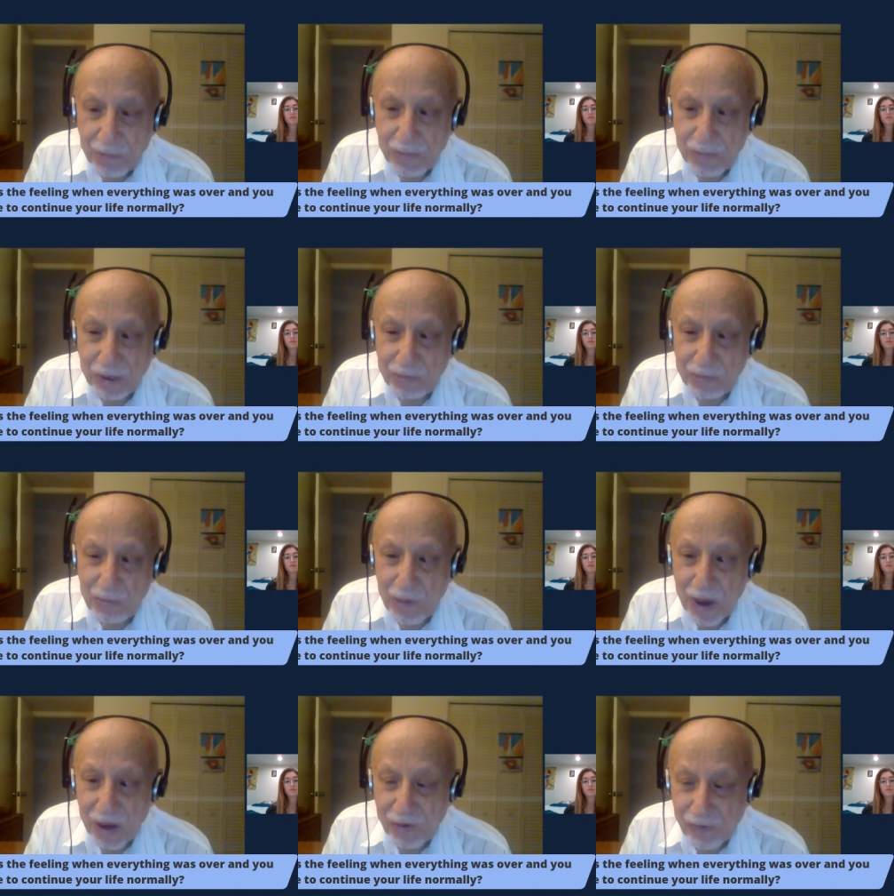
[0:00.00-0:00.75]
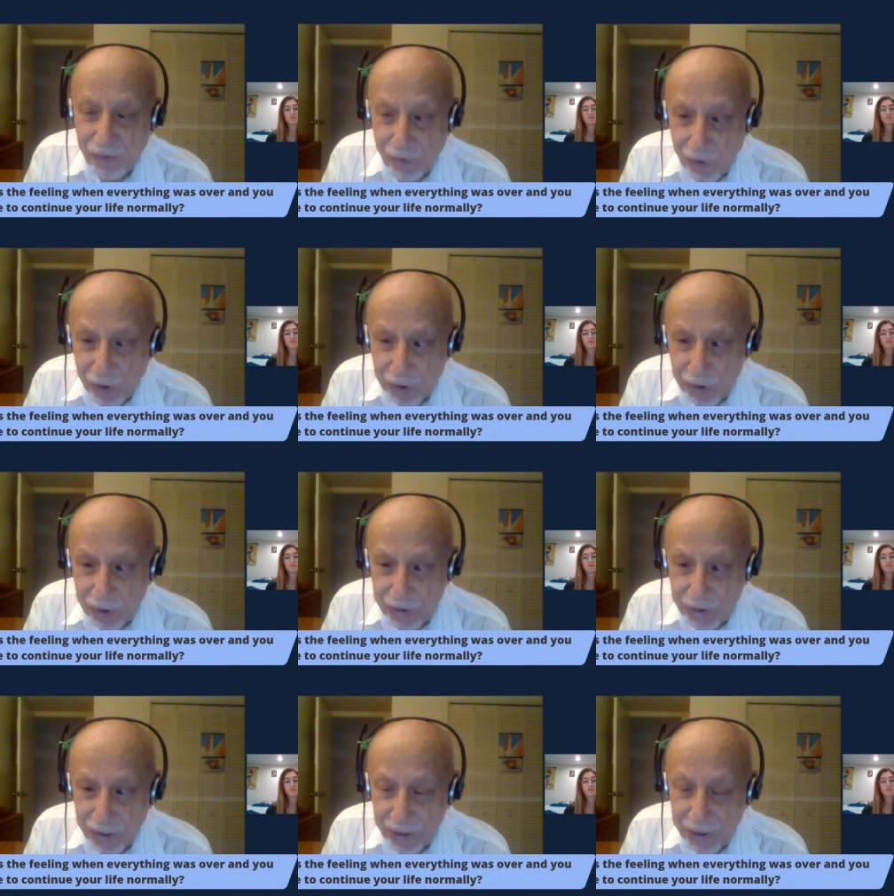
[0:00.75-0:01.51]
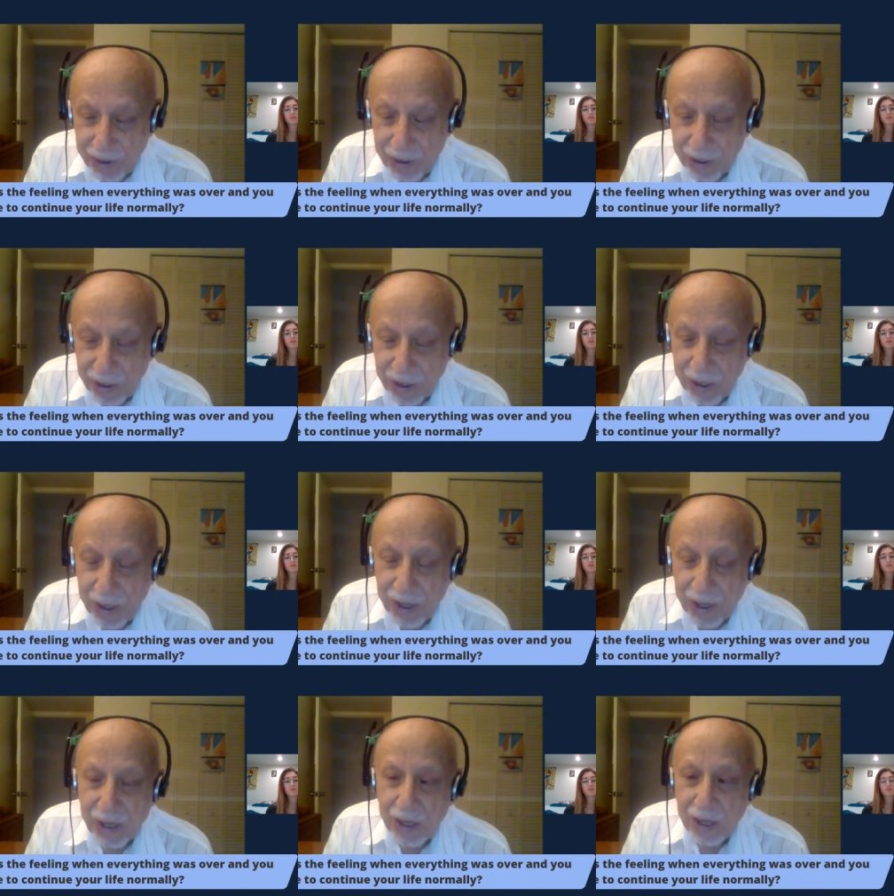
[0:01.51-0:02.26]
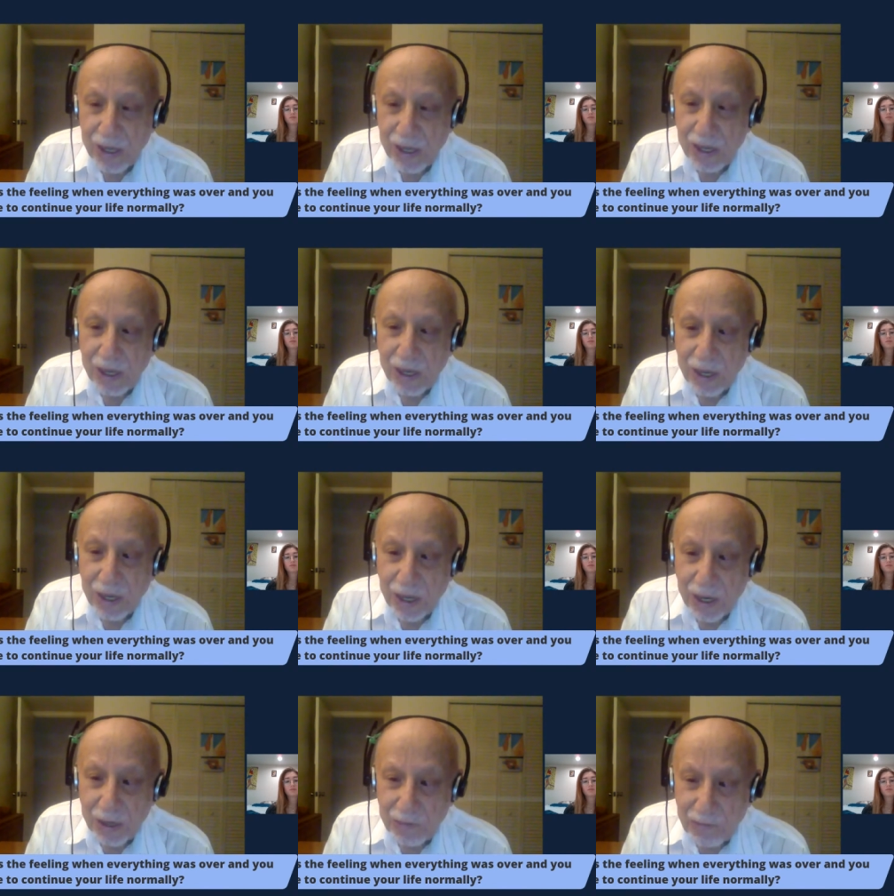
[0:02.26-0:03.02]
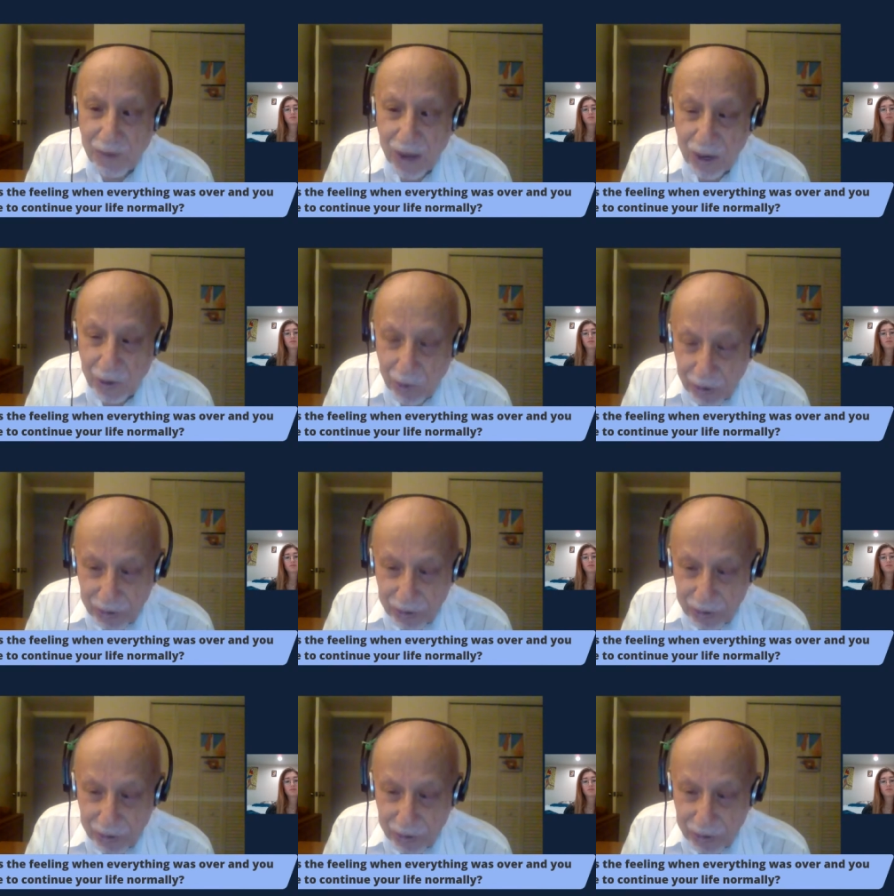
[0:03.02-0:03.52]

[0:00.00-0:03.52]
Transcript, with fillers: but my father and my